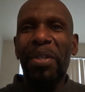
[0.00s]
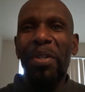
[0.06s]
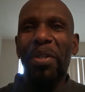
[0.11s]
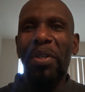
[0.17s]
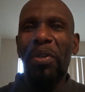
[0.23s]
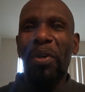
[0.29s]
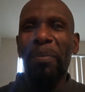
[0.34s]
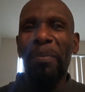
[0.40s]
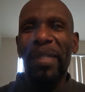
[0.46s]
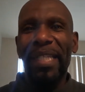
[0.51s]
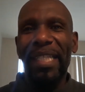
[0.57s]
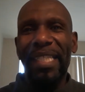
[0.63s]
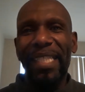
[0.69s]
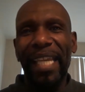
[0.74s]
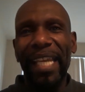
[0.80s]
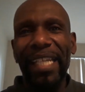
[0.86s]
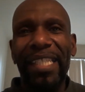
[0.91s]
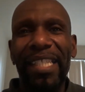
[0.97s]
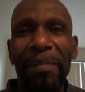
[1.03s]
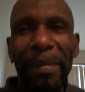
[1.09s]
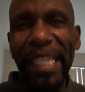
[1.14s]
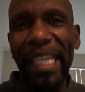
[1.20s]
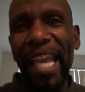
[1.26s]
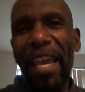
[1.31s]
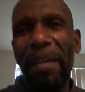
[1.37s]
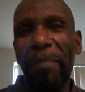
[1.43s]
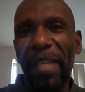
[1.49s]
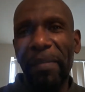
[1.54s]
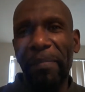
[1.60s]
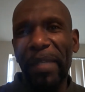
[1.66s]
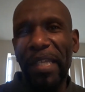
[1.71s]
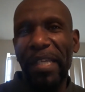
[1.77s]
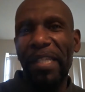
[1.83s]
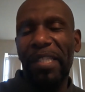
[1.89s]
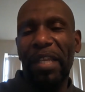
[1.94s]
normally takes a mick at me
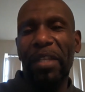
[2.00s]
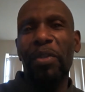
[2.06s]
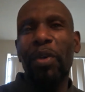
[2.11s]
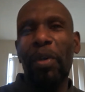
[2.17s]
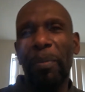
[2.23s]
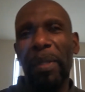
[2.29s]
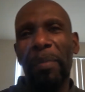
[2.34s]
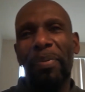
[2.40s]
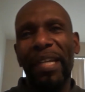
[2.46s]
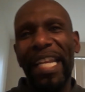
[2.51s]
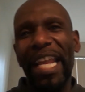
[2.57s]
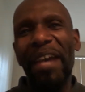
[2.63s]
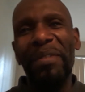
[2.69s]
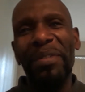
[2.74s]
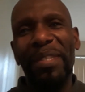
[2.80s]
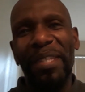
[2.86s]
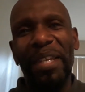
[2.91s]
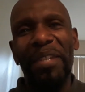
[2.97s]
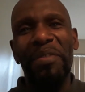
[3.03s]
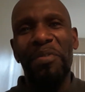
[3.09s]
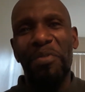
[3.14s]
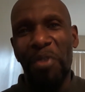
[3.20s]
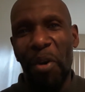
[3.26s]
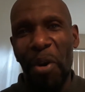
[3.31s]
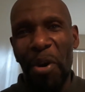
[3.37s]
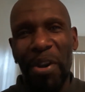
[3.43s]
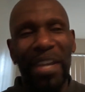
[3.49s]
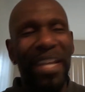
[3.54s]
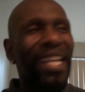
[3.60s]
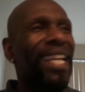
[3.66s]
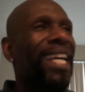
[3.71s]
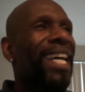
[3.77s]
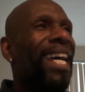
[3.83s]
because I normally pronounce it wrong.